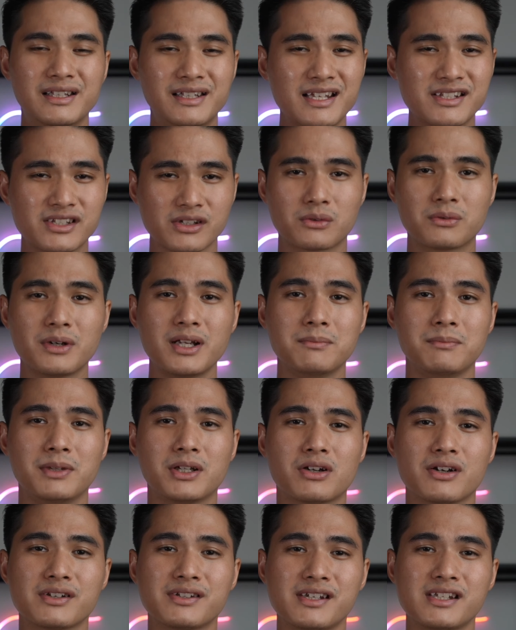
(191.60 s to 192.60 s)
That's great
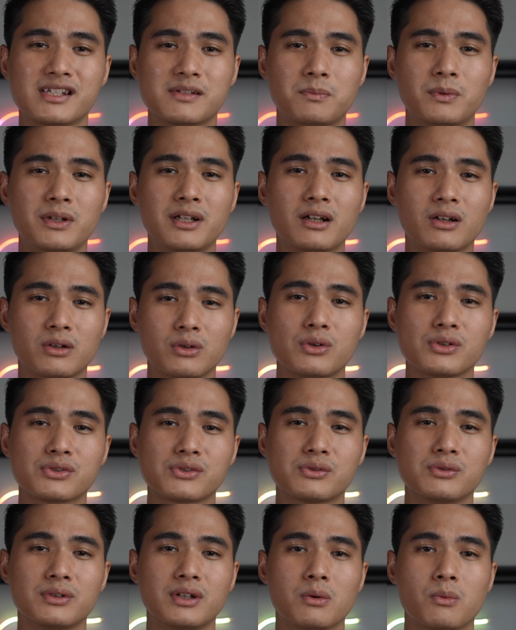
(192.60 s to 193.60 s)
because it's pretty close
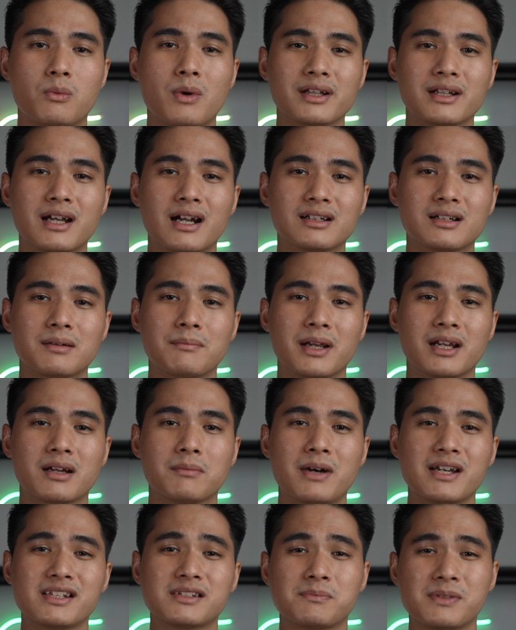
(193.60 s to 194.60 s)
to the 100
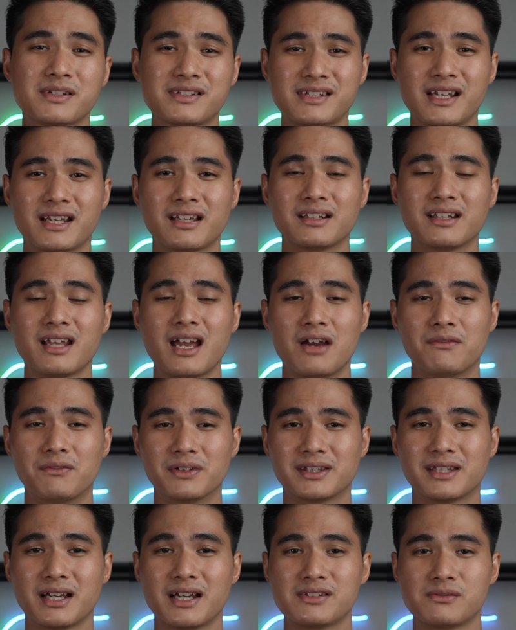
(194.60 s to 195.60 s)
megabytes per second
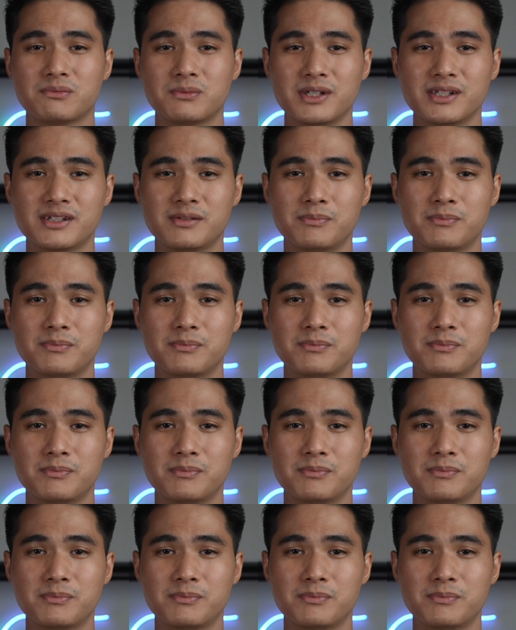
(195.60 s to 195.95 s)
advertised read